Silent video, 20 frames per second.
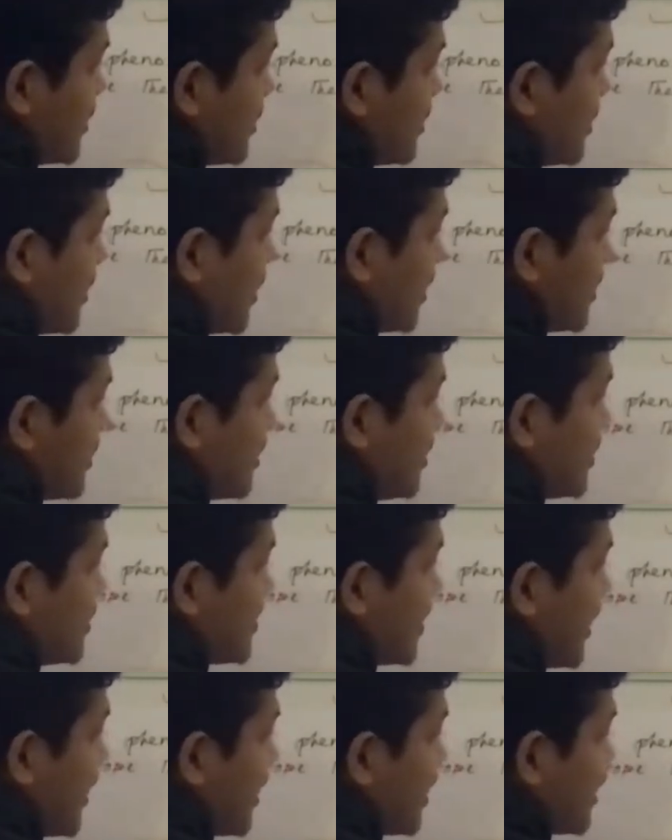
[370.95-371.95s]
then this
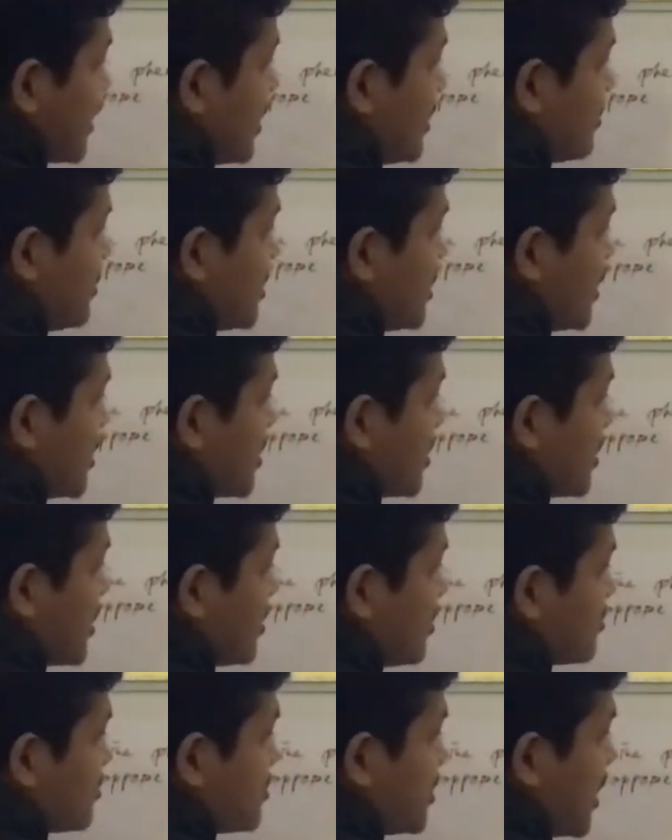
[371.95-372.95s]
L can be taken
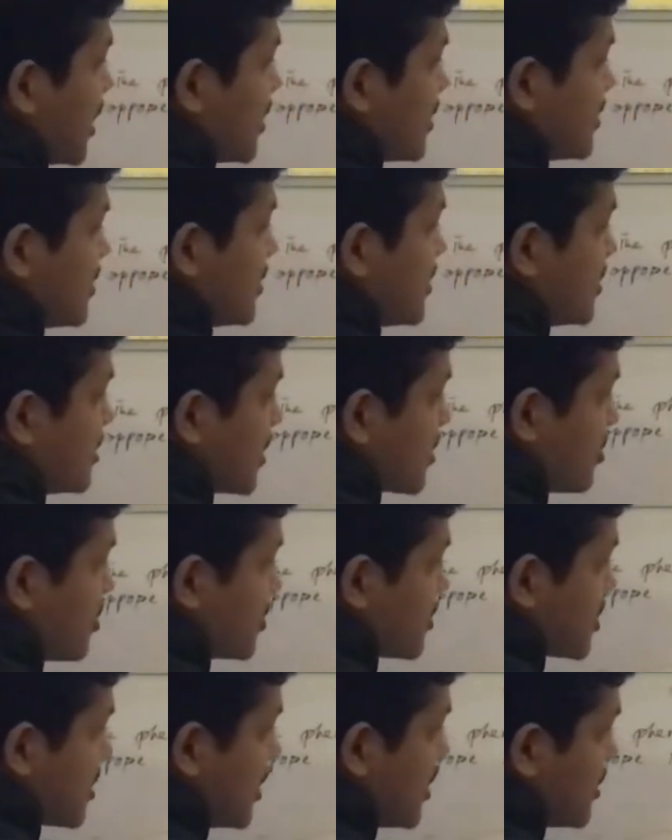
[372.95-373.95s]
out as it is a
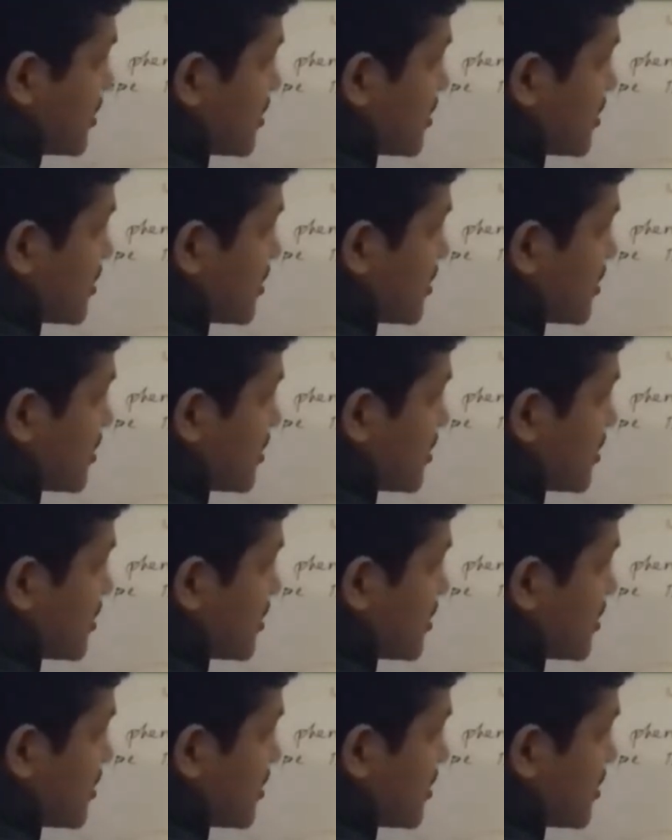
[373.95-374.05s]
constant.